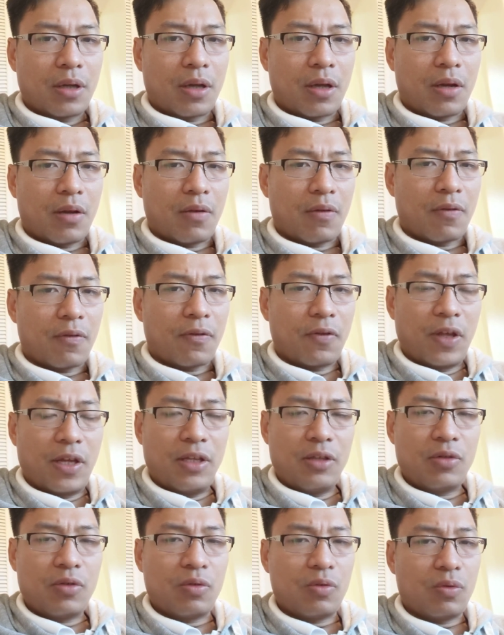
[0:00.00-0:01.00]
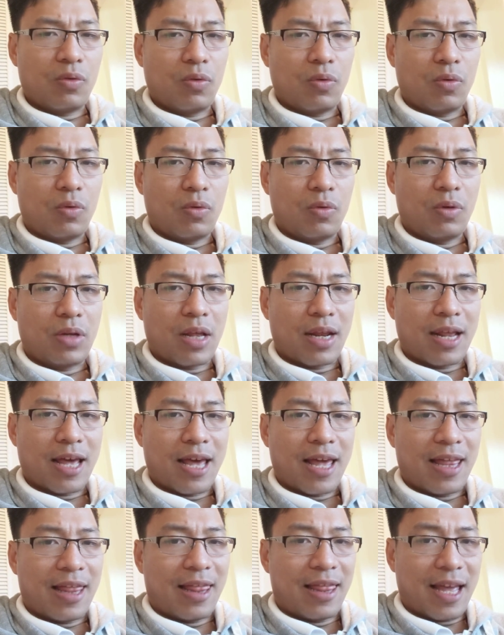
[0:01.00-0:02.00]
kind of thing to do that
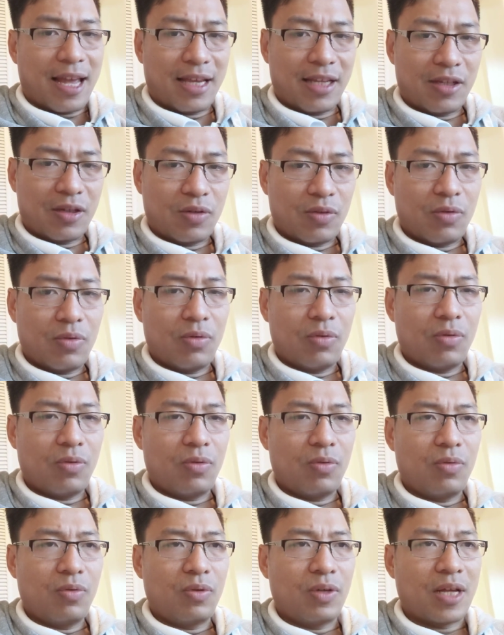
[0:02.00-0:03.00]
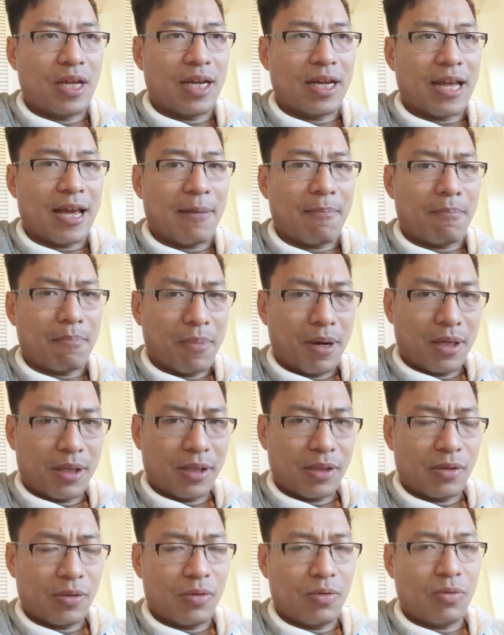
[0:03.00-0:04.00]
I like to do, that I
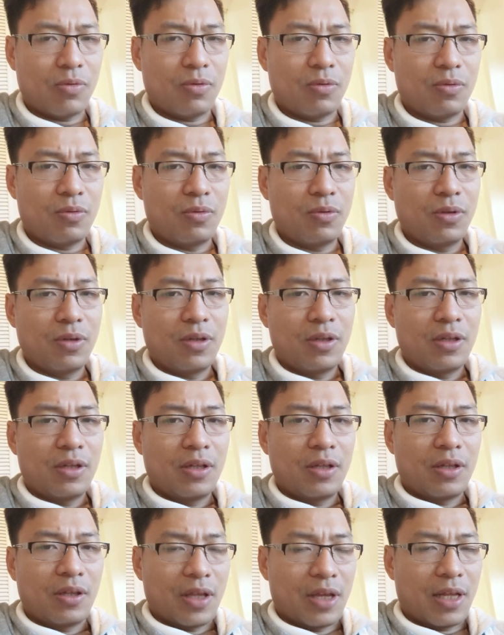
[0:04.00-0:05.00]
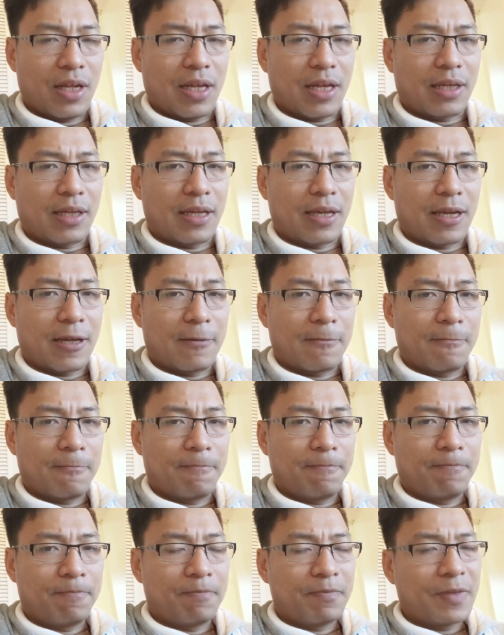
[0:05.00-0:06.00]
must do, thing like that.
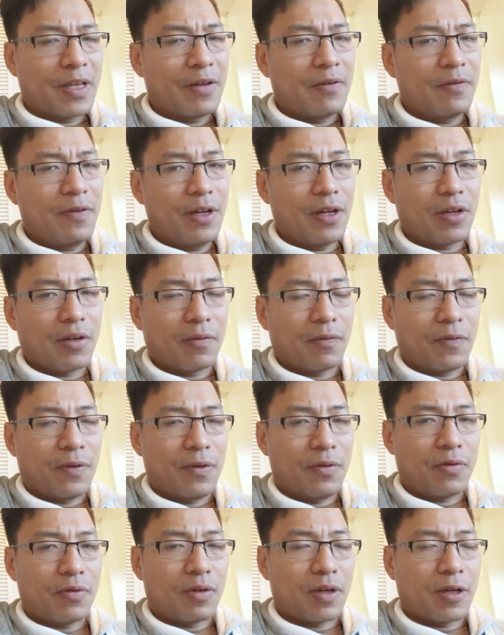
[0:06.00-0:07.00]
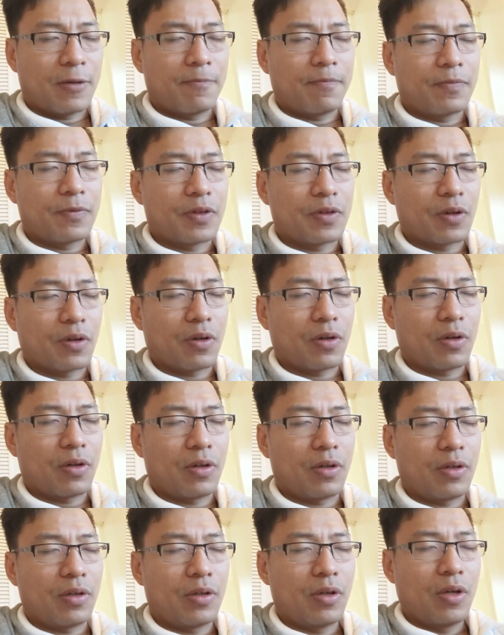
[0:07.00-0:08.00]
Very confused, right? So
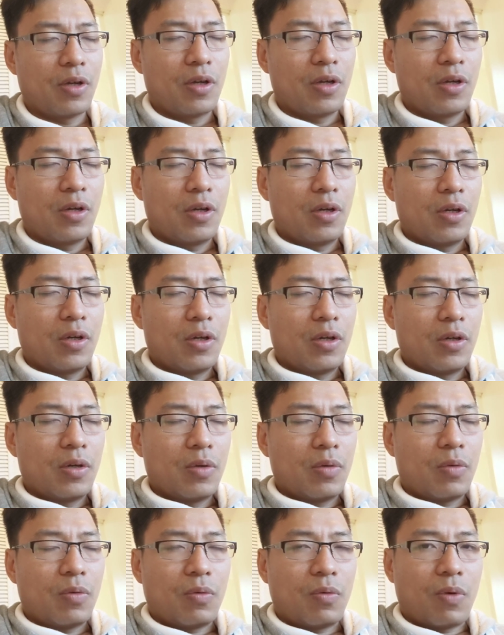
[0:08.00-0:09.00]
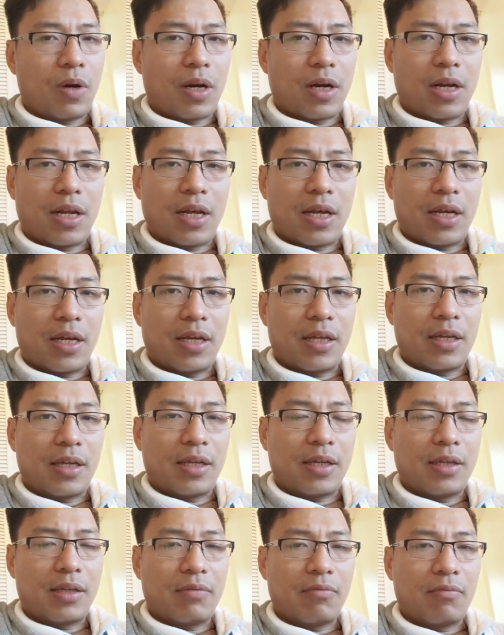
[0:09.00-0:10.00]
one day,
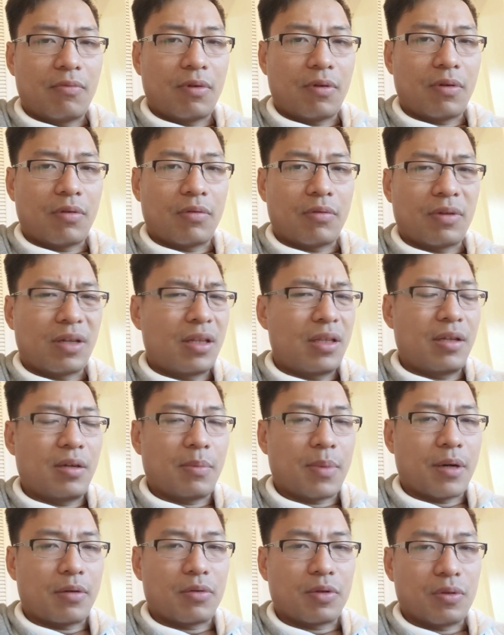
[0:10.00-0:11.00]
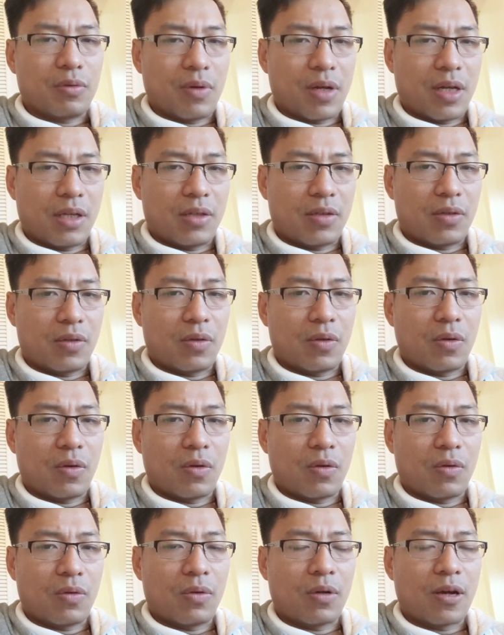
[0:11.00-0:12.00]
well, I think about 2 days
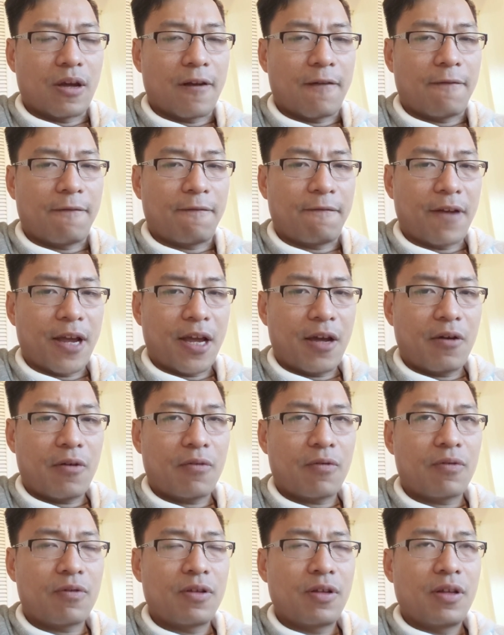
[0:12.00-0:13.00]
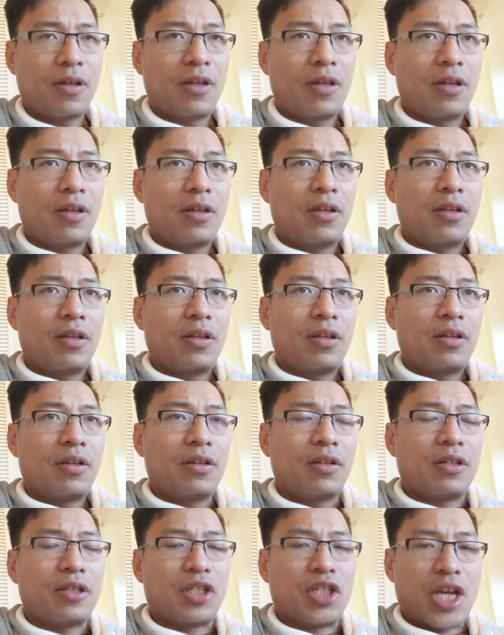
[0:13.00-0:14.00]
ago, I found
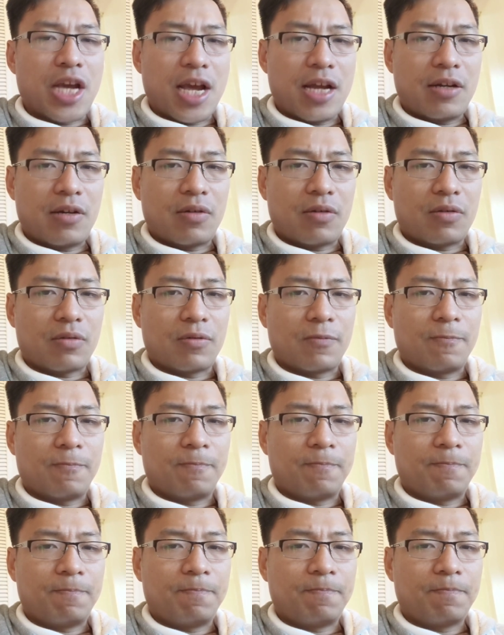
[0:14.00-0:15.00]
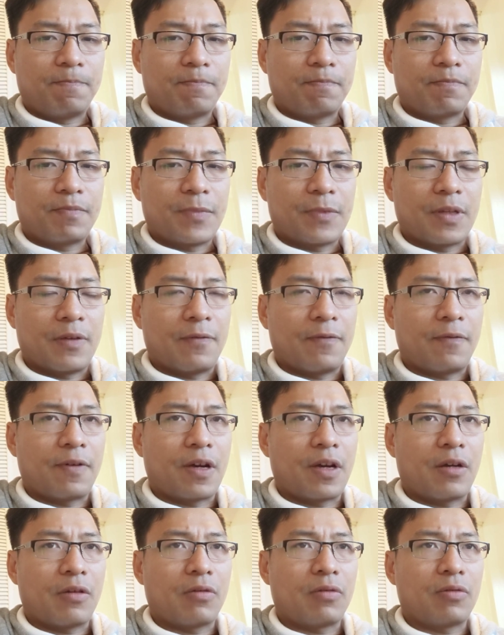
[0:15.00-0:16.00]
the channel, I
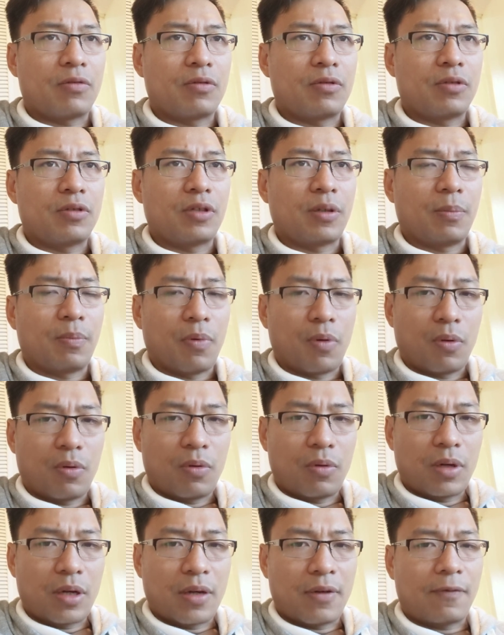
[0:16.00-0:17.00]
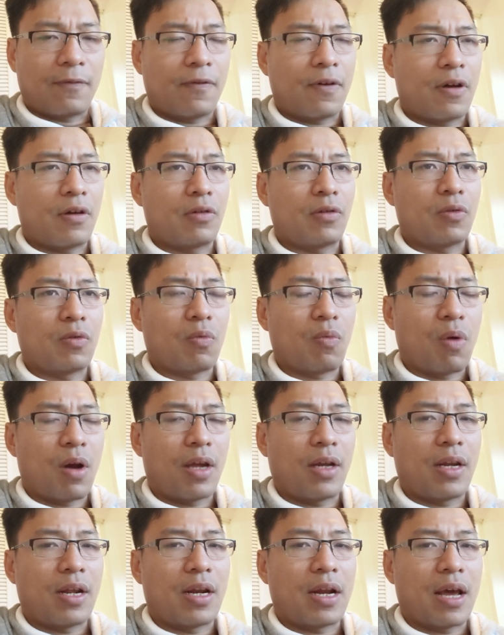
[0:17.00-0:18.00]
found the book, I found a
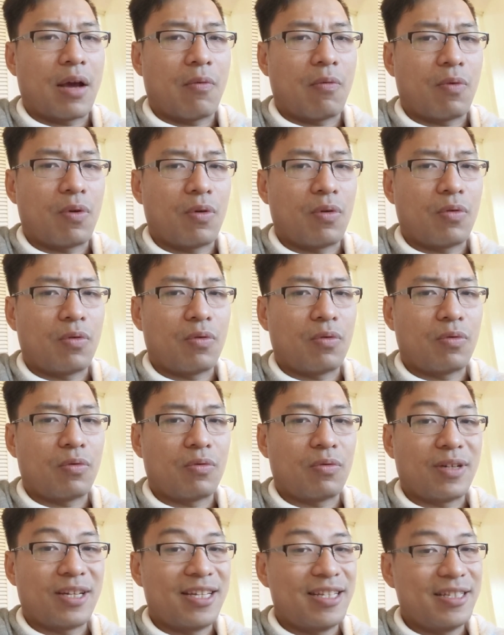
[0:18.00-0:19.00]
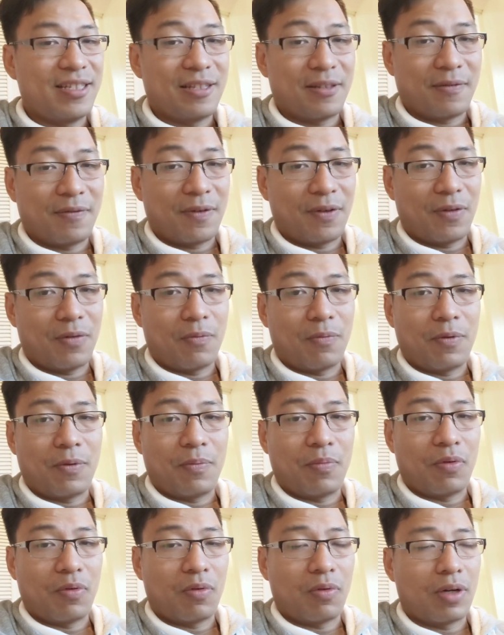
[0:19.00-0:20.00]
way that I will interview
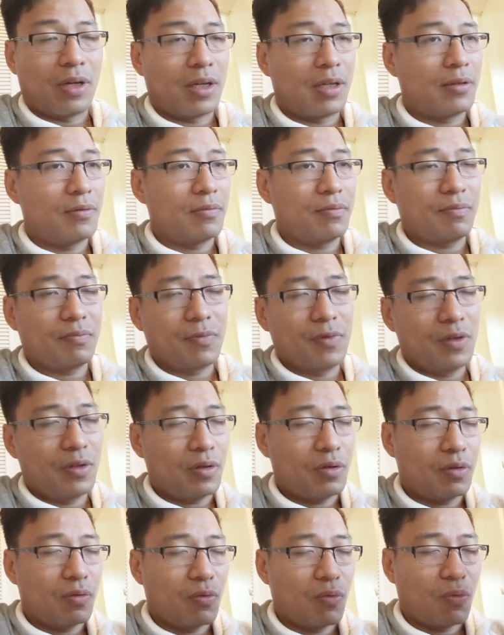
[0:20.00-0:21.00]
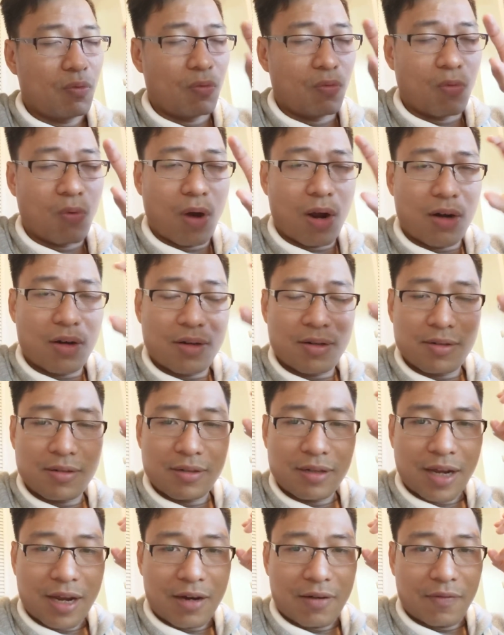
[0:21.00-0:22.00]
people, like, you know,
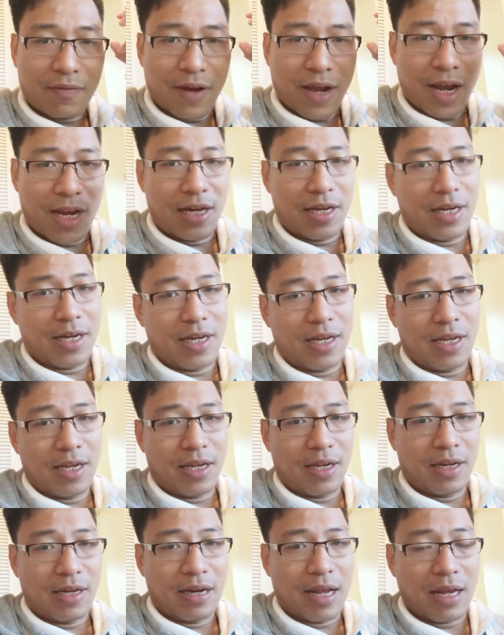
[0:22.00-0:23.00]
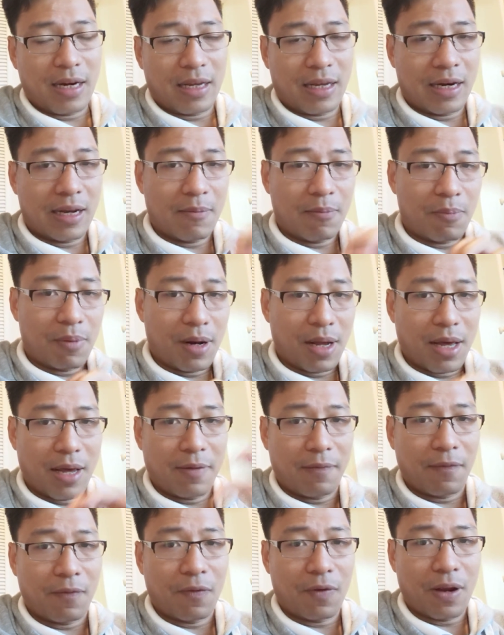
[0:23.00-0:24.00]
one kind of idea that can
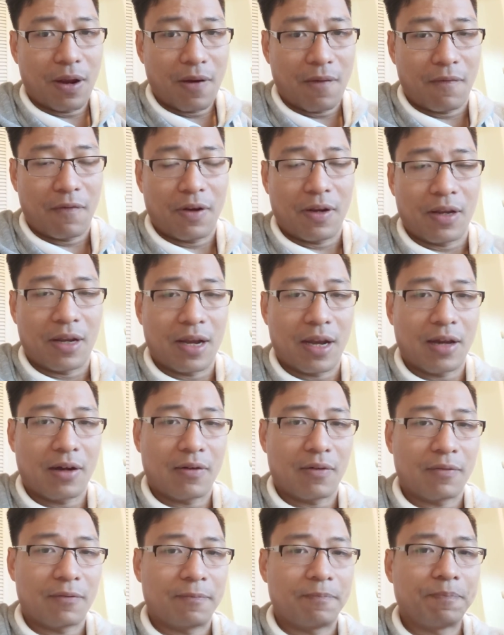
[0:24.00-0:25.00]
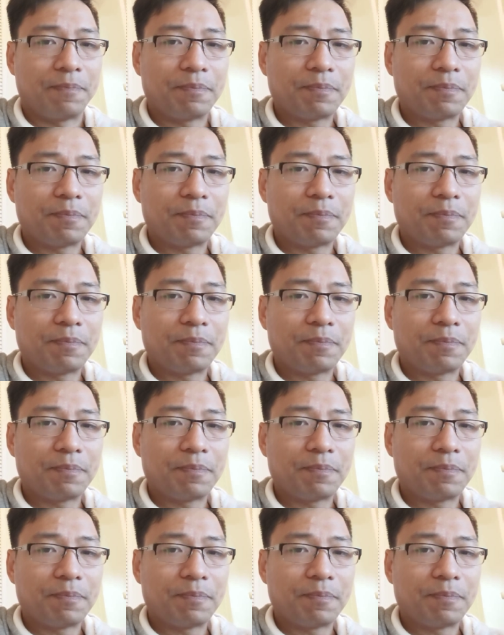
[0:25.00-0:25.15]
apply for every kind of